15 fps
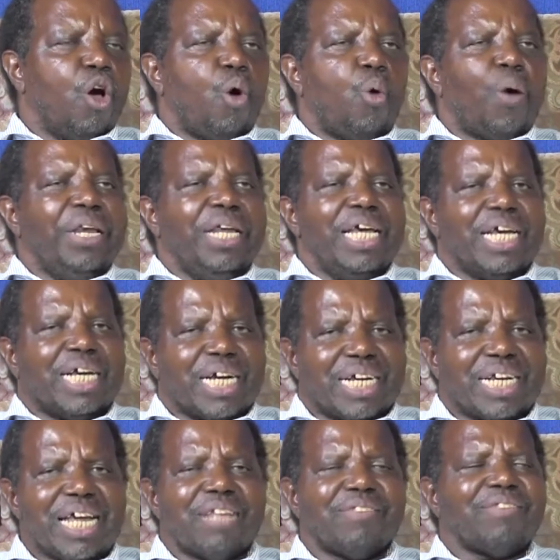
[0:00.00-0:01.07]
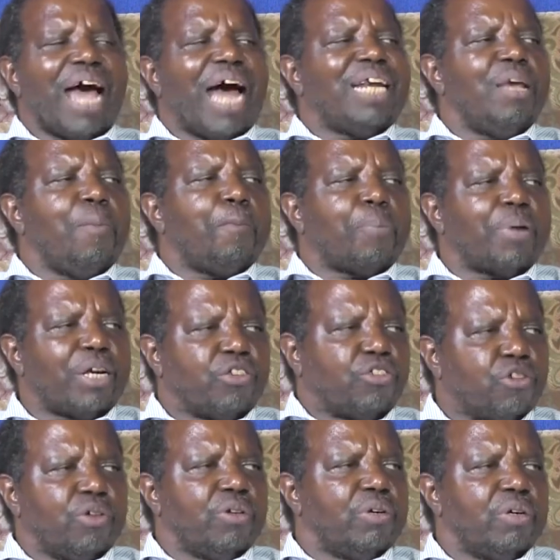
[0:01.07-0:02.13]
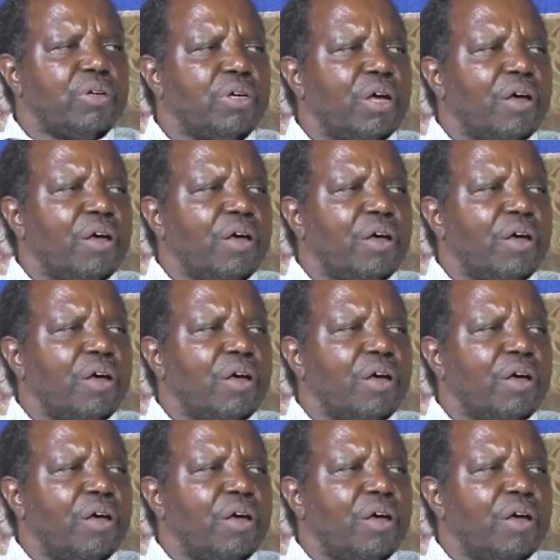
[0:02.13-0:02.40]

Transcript: when he creates an impression